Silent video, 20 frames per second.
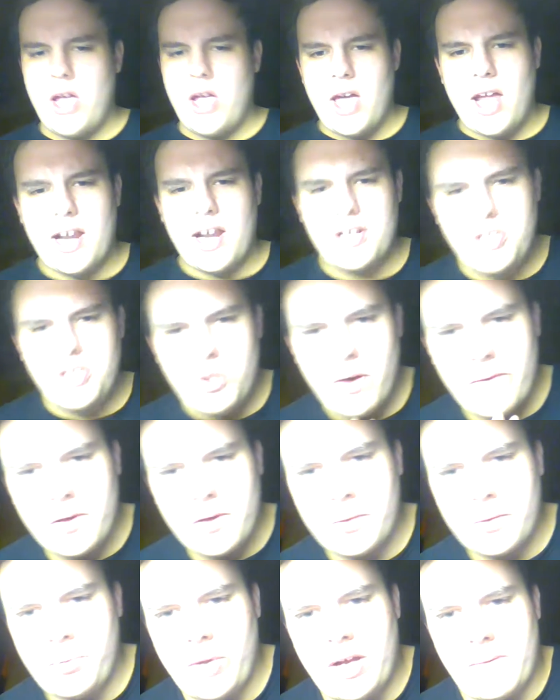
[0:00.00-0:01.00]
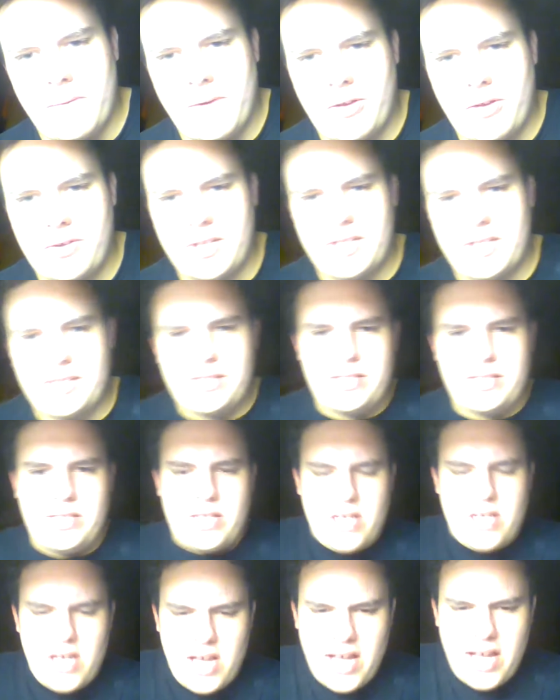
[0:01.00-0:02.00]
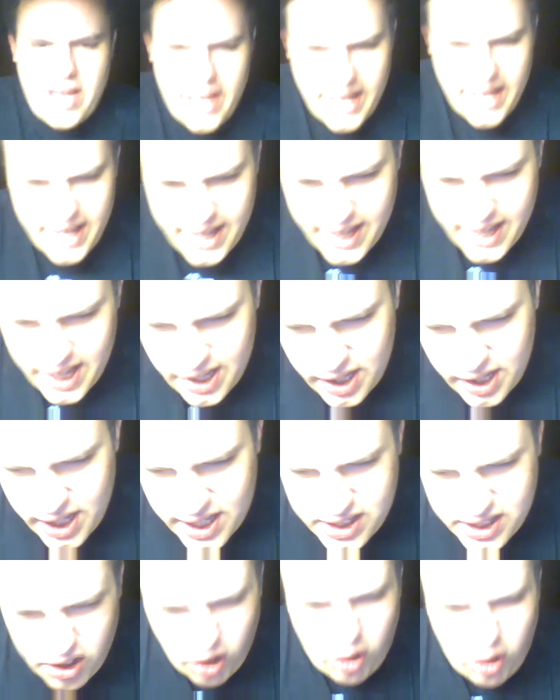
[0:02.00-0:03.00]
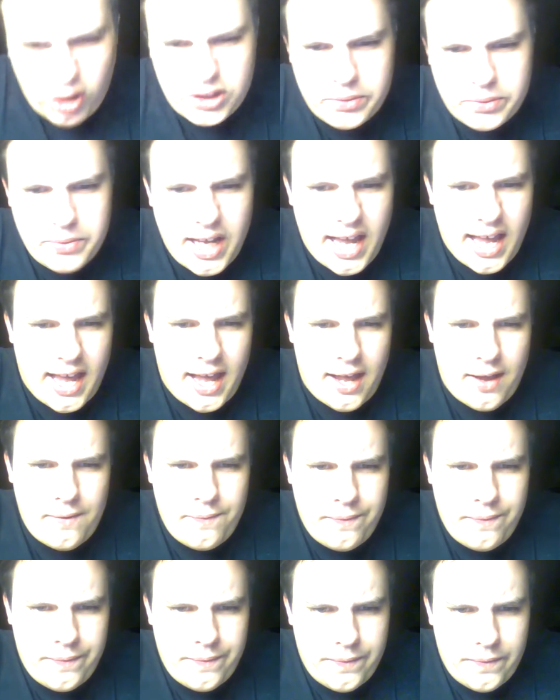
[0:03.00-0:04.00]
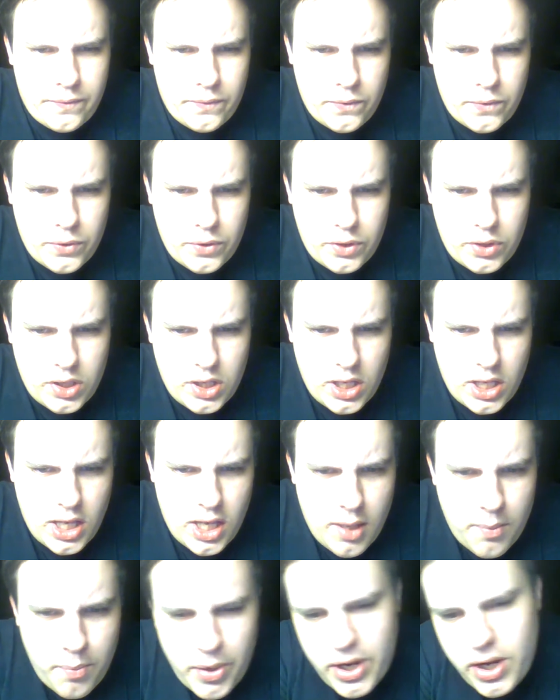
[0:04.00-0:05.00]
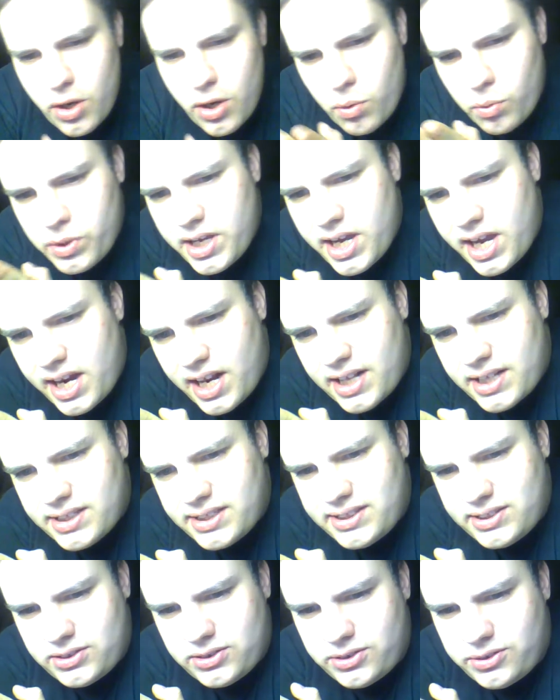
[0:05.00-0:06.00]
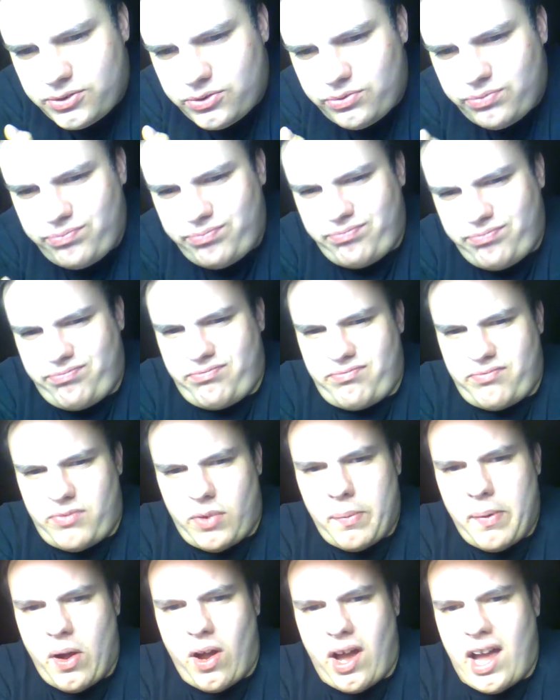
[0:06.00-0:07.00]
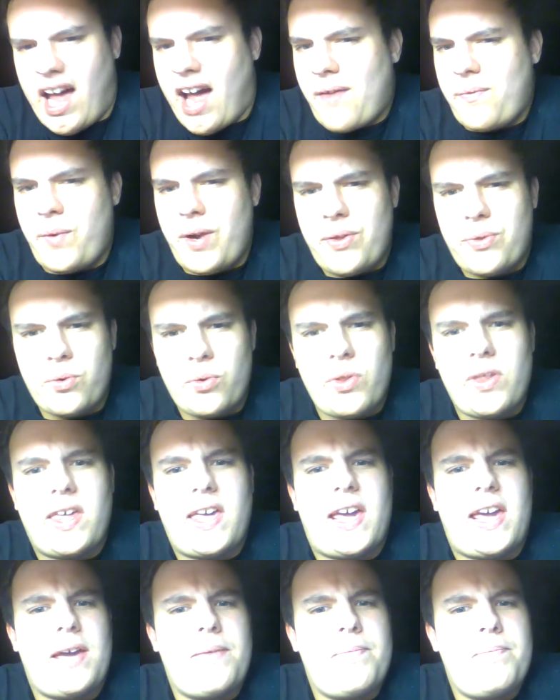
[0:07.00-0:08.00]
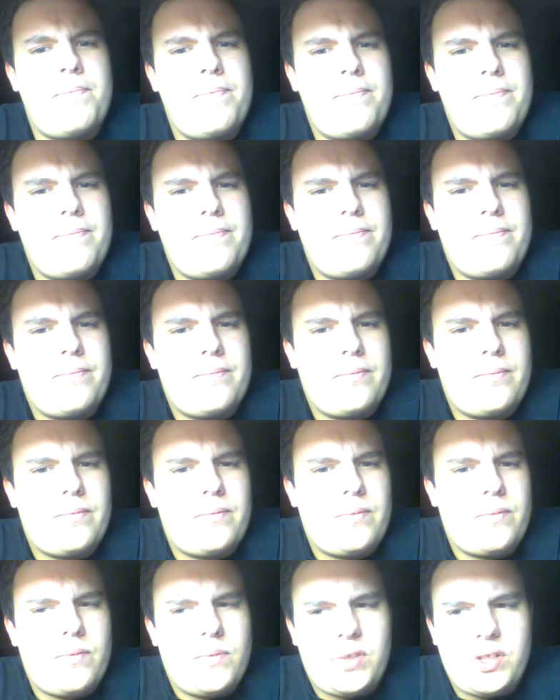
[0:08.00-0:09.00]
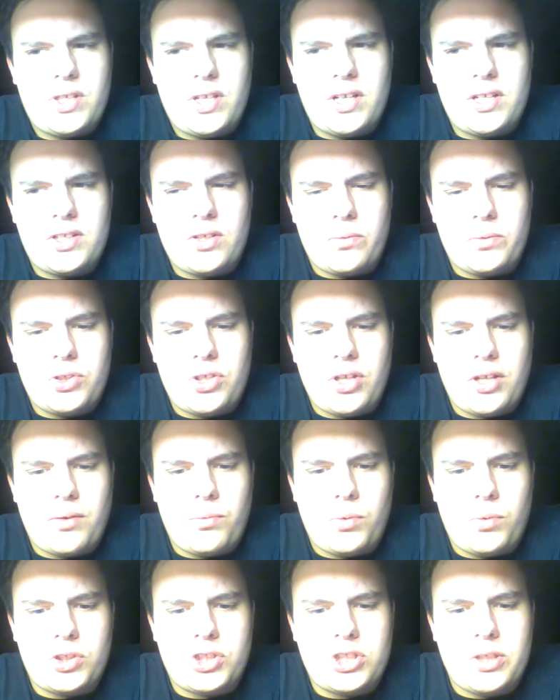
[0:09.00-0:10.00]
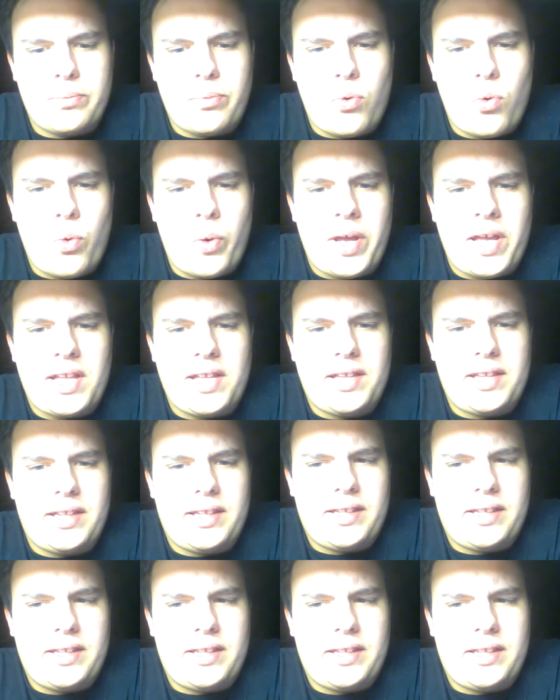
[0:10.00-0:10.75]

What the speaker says: And I do have a complaint about this. It's awesome to have, but you don't get it until about halfway through the game. And it's almost like, what's the point?